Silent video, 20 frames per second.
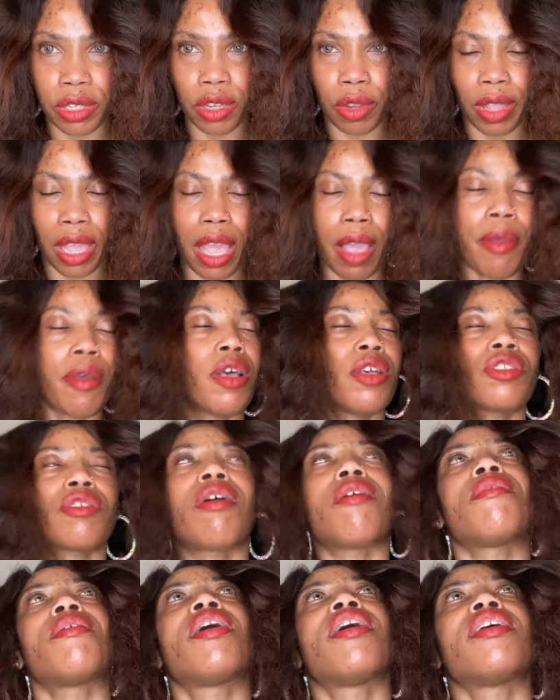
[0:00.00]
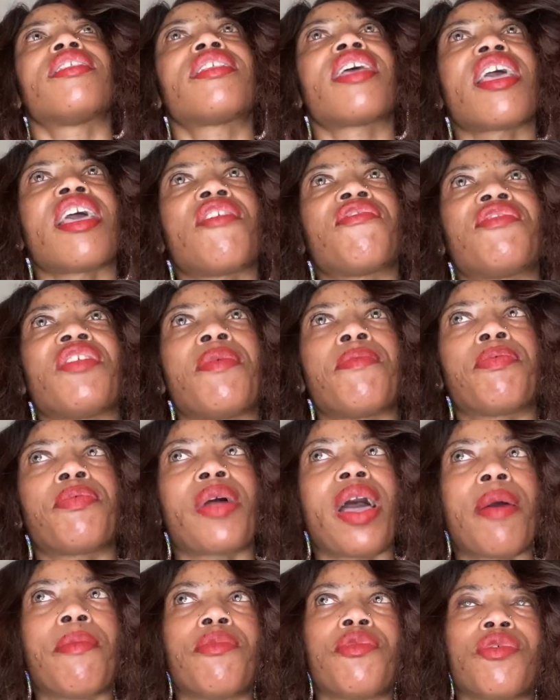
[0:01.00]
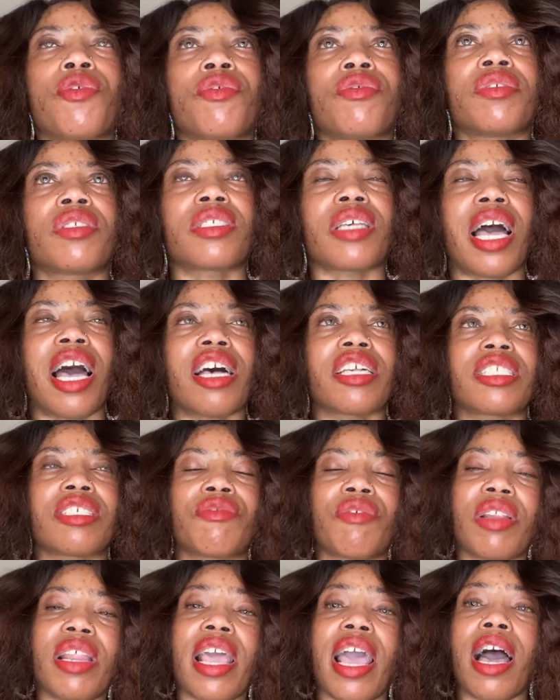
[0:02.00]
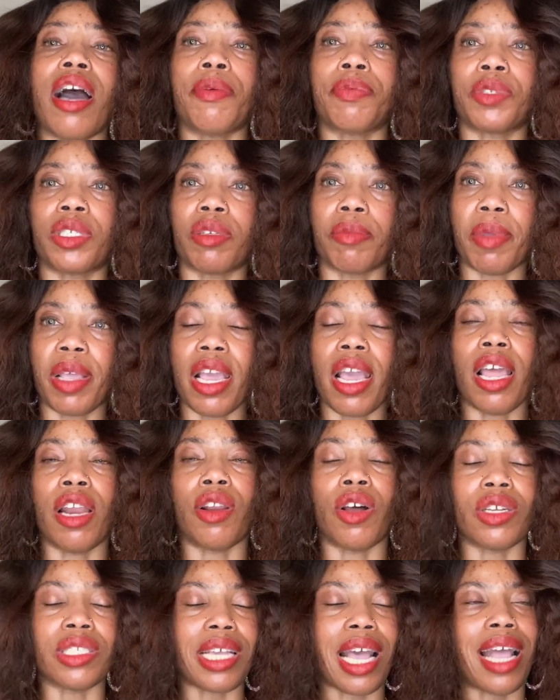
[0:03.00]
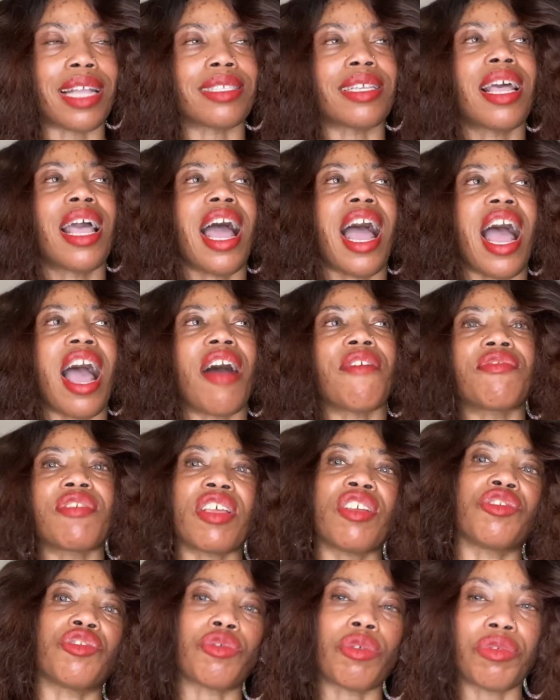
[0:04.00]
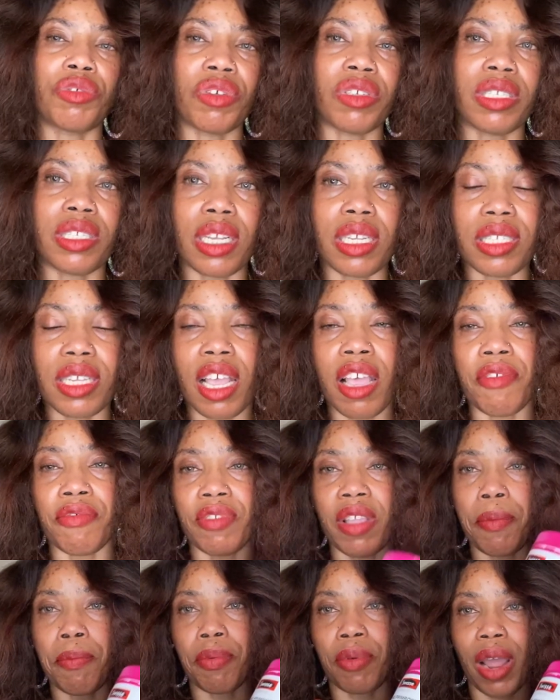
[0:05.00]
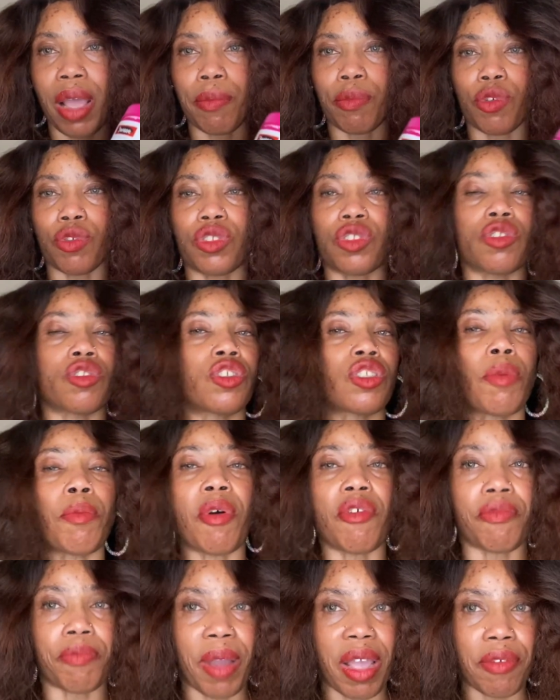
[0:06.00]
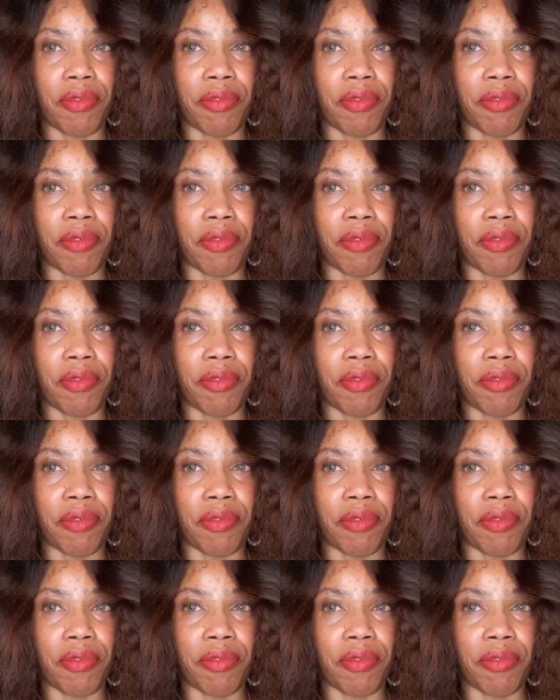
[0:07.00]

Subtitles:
Okay, so the Evening Primrose has really helped me a lot, and I have introduced this Evening Primrose to some of my